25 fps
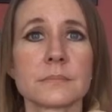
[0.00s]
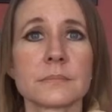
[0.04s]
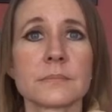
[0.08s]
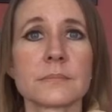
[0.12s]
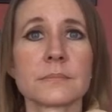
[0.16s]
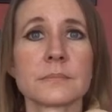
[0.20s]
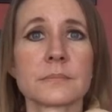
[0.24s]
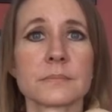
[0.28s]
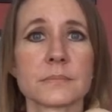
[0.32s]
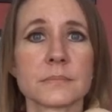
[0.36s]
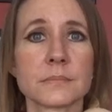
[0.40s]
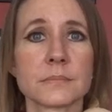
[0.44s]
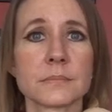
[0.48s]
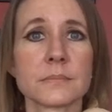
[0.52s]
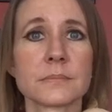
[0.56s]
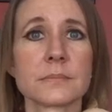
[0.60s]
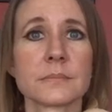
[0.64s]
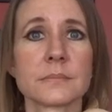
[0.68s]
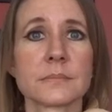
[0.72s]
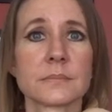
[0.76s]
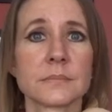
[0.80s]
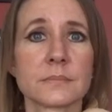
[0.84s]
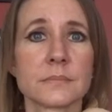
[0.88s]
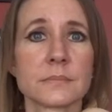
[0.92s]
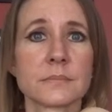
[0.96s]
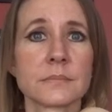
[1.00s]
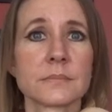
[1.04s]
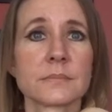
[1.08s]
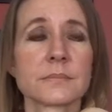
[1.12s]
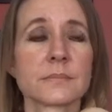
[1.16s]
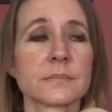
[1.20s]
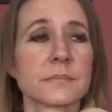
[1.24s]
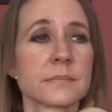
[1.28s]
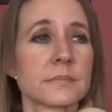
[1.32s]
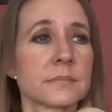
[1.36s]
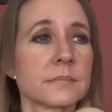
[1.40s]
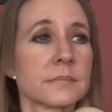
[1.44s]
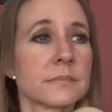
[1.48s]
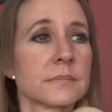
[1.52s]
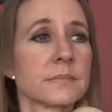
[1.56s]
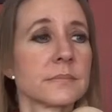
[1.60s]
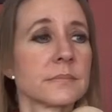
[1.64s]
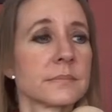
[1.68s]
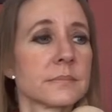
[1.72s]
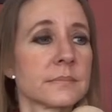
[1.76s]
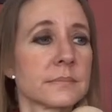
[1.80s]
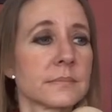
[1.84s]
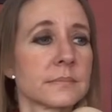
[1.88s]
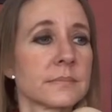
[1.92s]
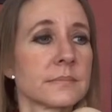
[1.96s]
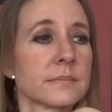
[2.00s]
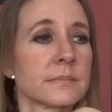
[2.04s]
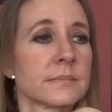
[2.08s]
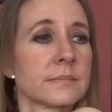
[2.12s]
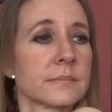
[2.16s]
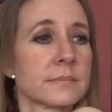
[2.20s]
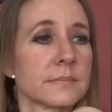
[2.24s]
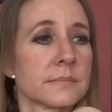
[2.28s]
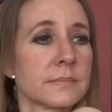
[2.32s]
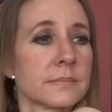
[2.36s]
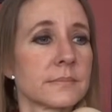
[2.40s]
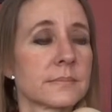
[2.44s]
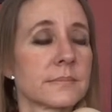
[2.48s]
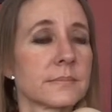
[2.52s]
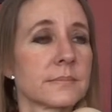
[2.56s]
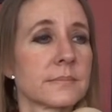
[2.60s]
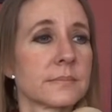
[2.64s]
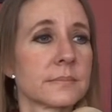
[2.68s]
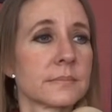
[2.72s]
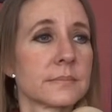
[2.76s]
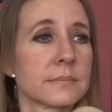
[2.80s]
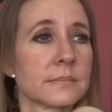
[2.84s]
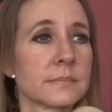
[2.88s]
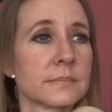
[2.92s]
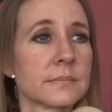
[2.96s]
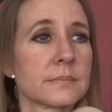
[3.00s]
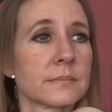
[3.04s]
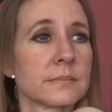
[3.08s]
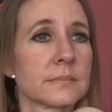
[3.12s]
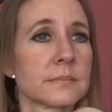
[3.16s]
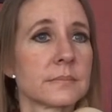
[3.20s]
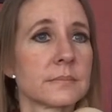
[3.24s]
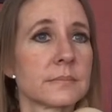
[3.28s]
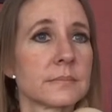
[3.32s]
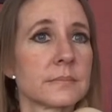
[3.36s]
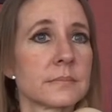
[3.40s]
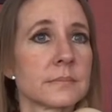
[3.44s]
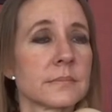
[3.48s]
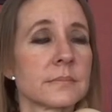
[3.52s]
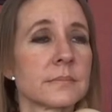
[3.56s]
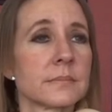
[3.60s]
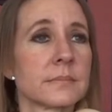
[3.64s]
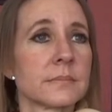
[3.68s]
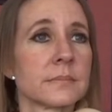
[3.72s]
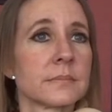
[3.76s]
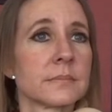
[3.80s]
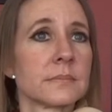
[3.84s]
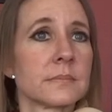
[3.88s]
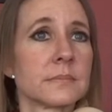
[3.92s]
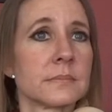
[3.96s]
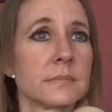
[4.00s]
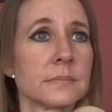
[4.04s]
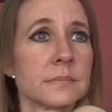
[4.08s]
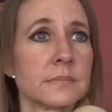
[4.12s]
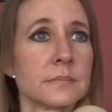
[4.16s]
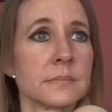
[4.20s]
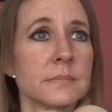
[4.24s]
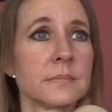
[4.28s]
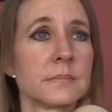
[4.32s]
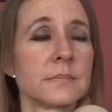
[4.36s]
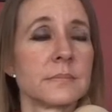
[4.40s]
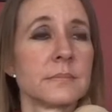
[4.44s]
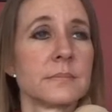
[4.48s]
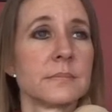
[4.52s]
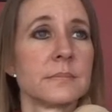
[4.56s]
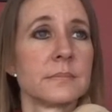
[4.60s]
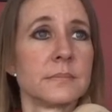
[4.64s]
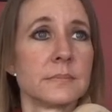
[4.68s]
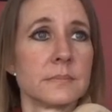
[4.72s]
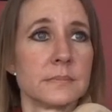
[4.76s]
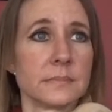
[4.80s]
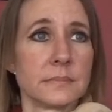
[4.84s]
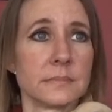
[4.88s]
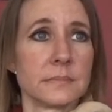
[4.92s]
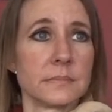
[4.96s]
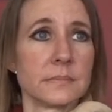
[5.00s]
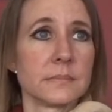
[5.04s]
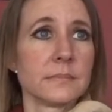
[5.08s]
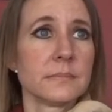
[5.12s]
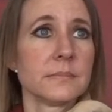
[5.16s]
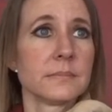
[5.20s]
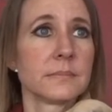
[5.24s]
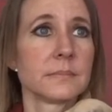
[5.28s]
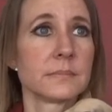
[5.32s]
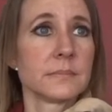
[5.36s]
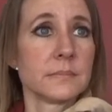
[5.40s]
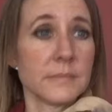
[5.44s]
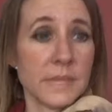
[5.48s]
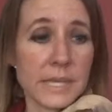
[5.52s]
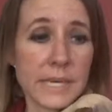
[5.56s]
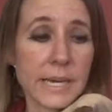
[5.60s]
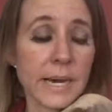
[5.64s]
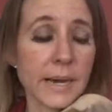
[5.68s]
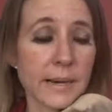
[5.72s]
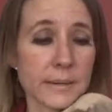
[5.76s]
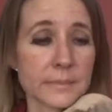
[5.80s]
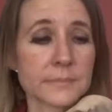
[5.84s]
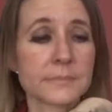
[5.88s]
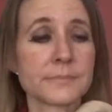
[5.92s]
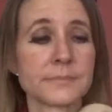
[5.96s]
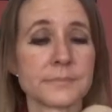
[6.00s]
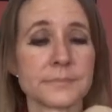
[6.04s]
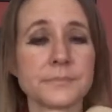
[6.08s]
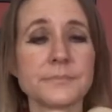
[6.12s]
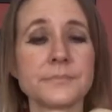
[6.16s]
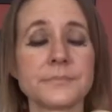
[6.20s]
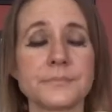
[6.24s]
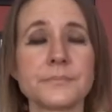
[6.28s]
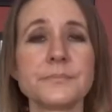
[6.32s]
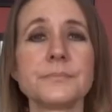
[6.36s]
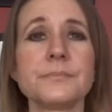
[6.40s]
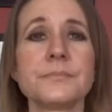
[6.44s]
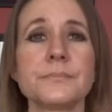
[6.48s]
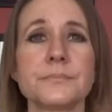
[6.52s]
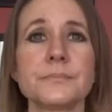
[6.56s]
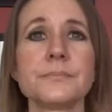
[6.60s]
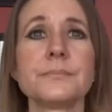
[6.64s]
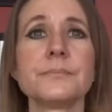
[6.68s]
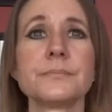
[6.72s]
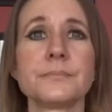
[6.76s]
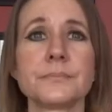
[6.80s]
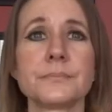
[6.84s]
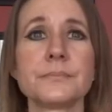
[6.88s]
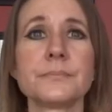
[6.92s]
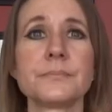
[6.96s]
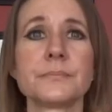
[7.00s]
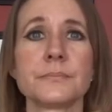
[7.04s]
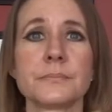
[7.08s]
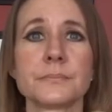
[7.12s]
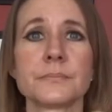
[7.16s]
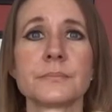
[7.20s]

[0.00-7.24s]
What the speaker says: [no speech]